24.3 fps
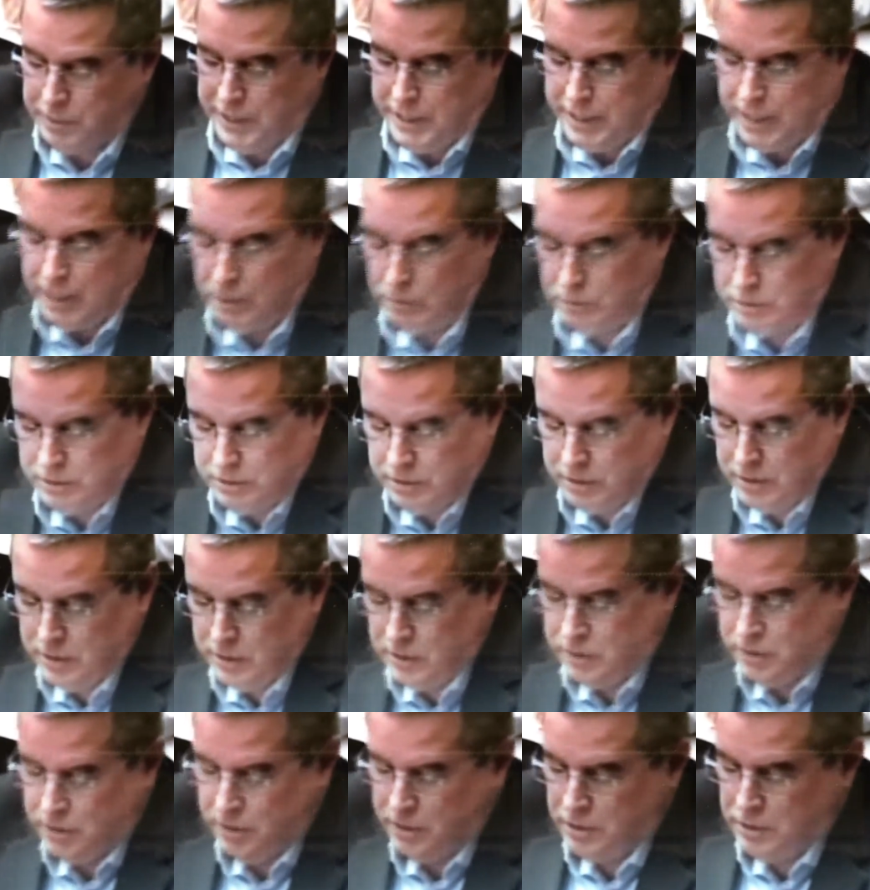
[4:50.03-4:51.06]
speak out,
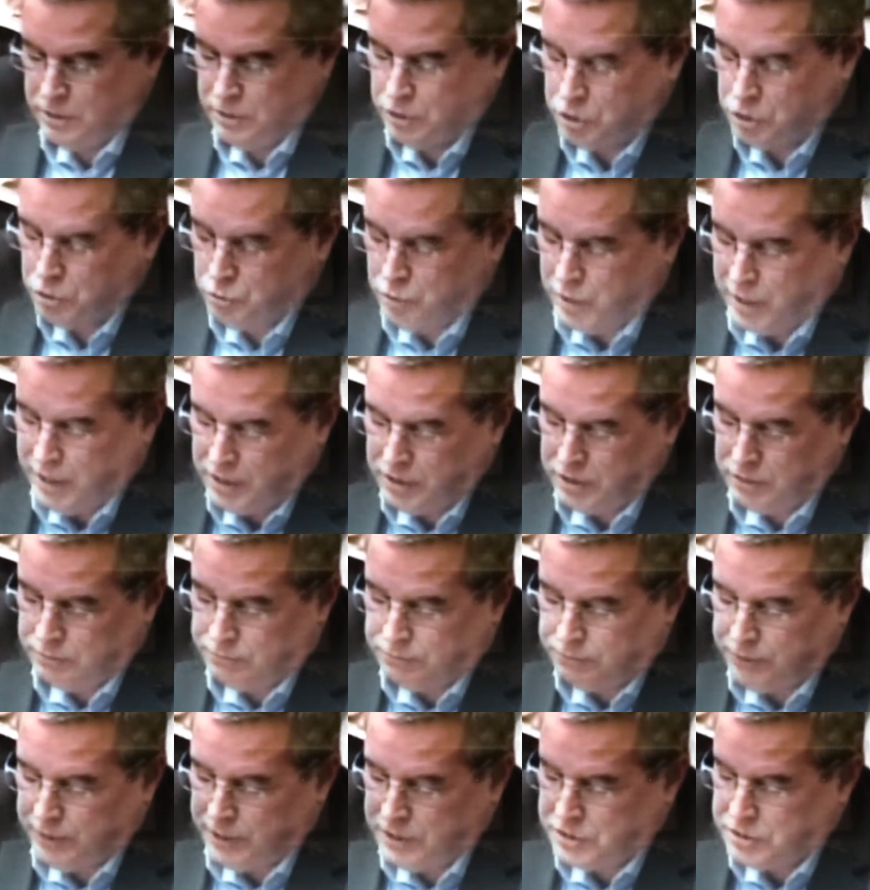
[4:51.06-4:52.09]
the
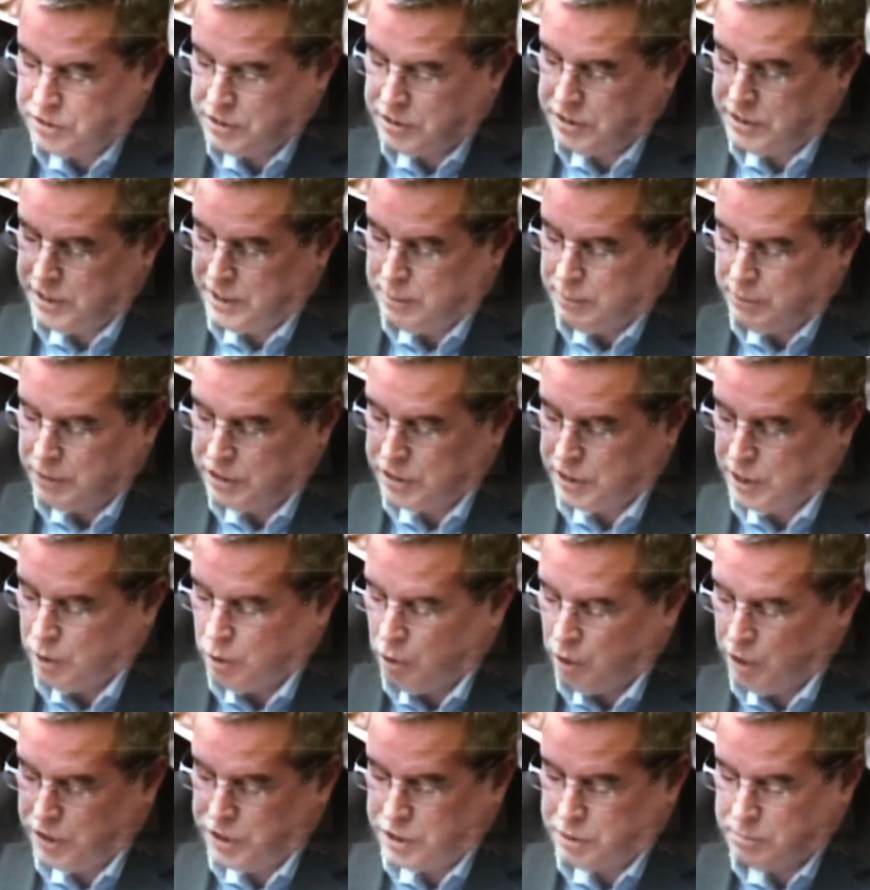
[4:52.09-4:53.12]
strength to face the
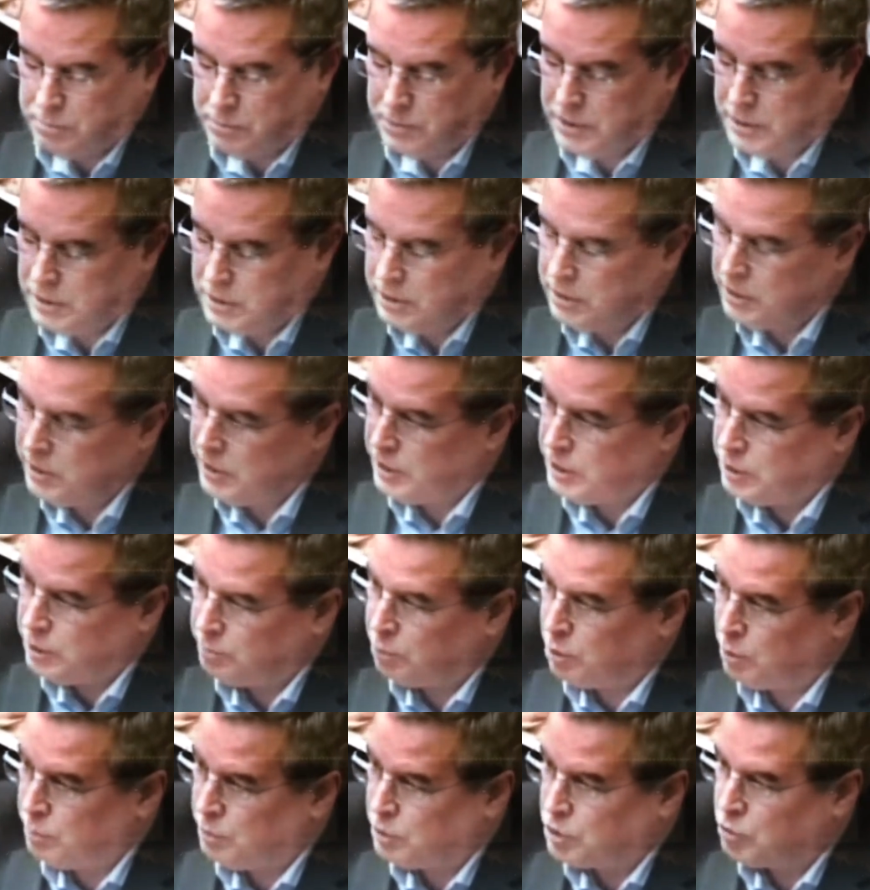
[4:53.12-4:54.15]
demons that haunt them
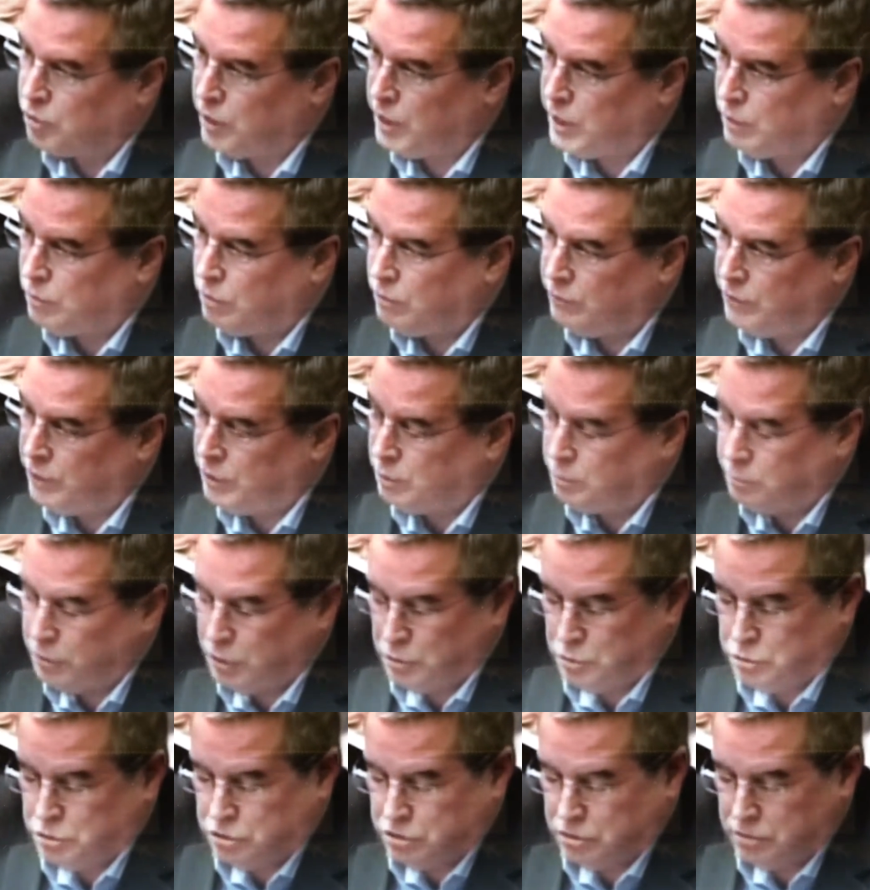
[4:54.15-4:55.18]
and the perpetrator of their
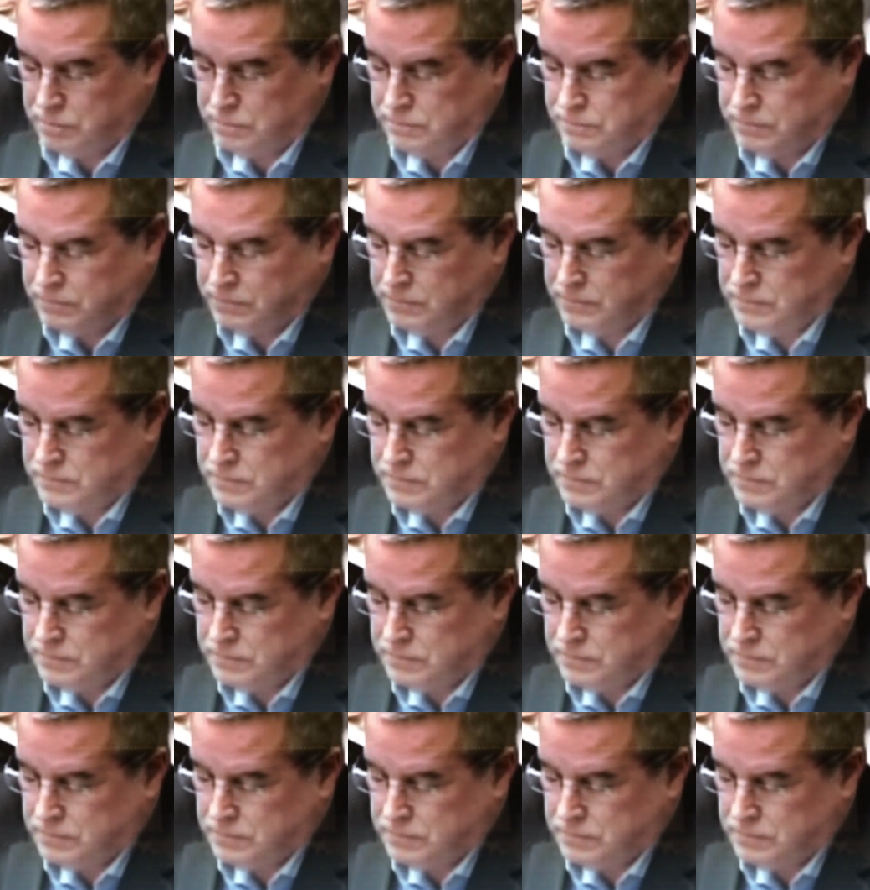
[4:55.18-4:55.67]
abuse.